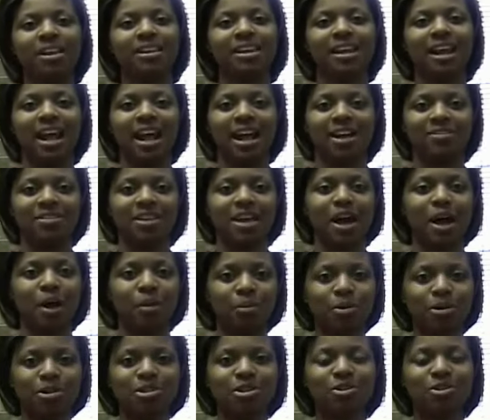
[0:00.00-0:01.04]
that I have the
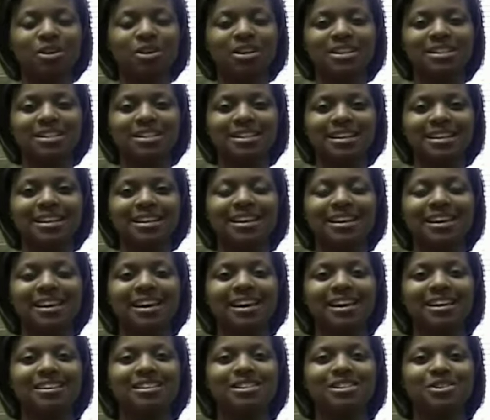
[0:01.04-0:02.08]
opportunity
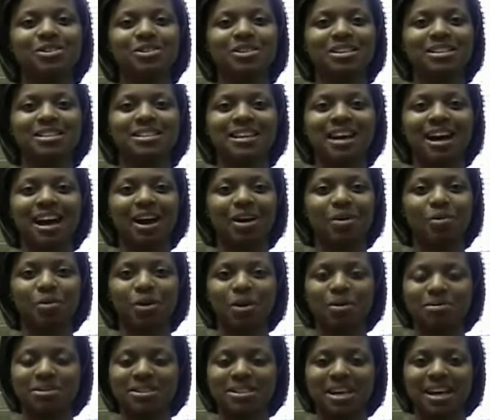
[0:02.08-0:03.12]
to design
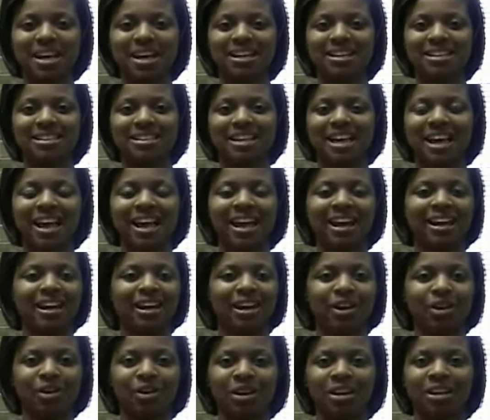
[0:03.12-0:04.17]
websites and
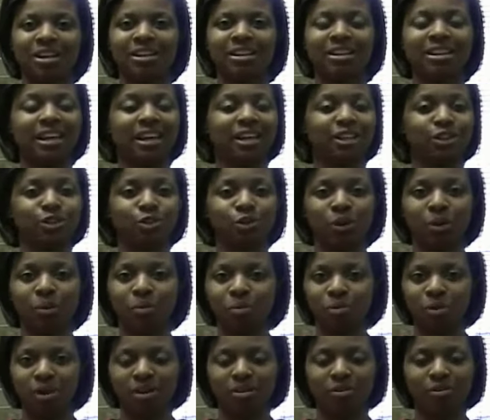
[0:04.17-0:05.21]
learning like
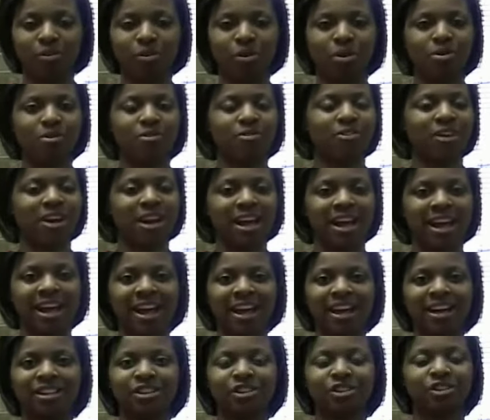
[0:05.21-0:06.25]
Dreamweaver,
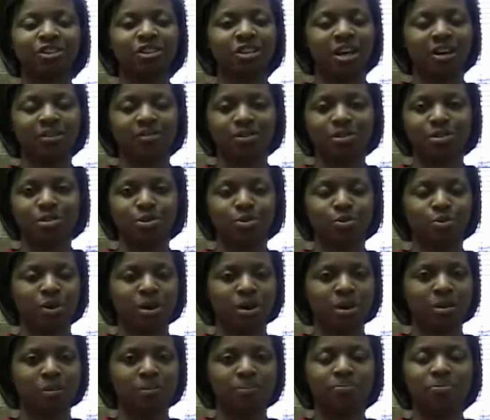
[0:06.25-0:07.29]
Flash,
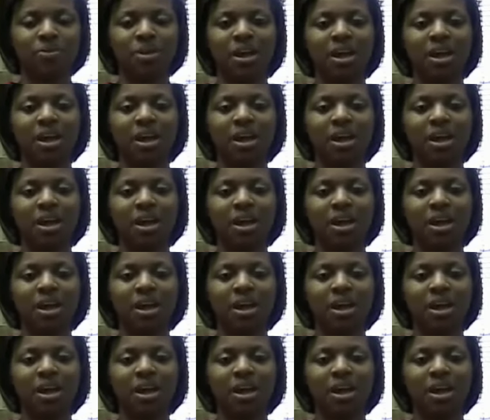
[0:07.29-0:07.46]
JavaScript,